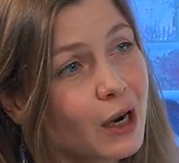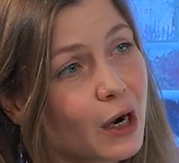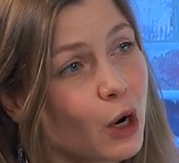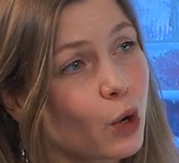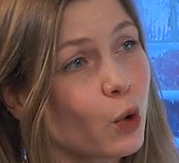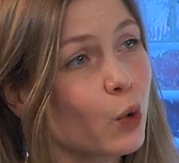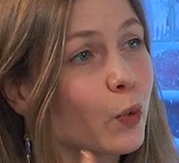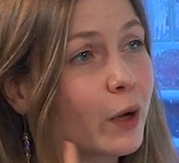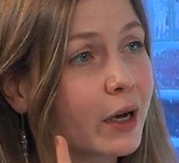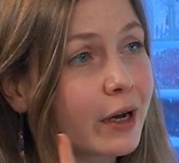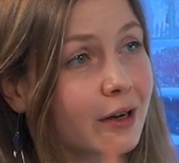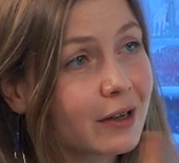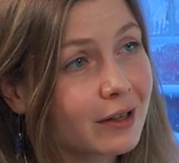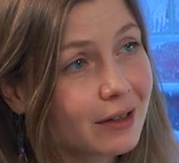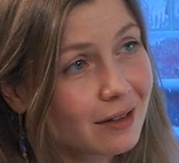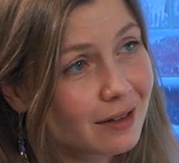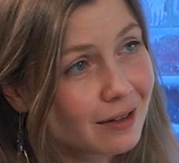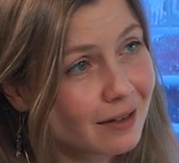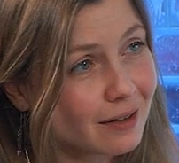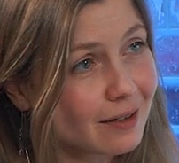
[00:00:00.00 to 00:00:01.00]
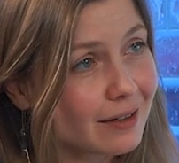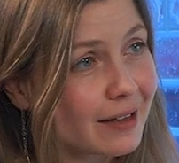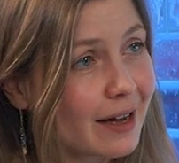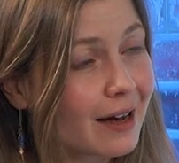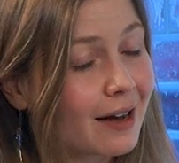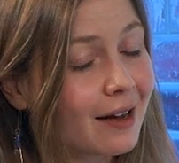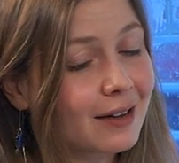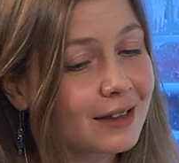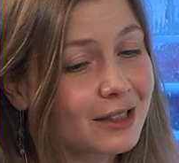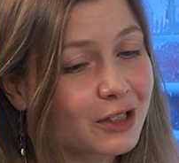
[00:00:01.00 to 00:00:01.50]
quick
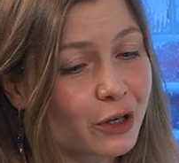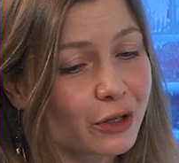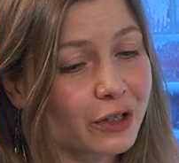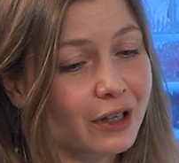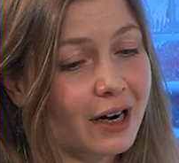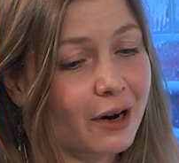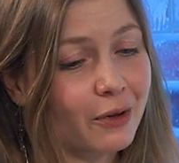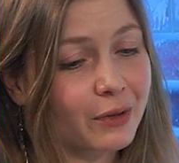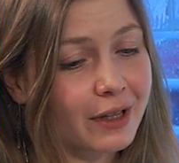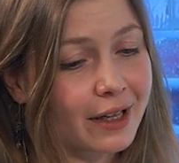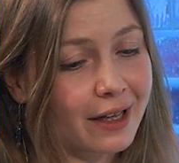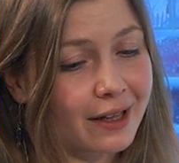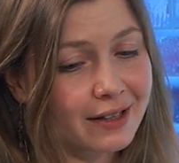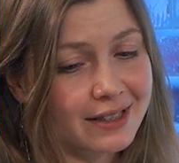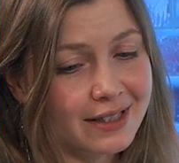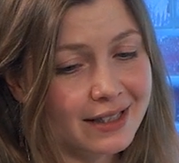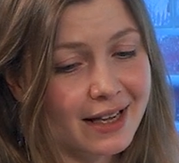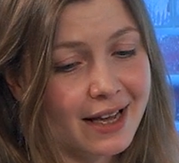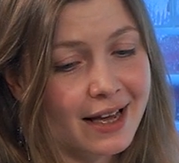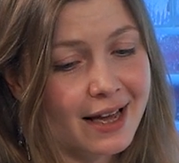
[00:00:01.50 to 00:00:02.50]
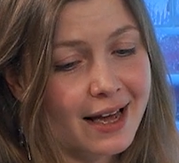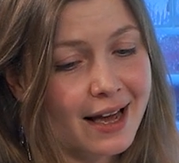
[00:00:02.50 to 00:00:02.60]
the turnaround is.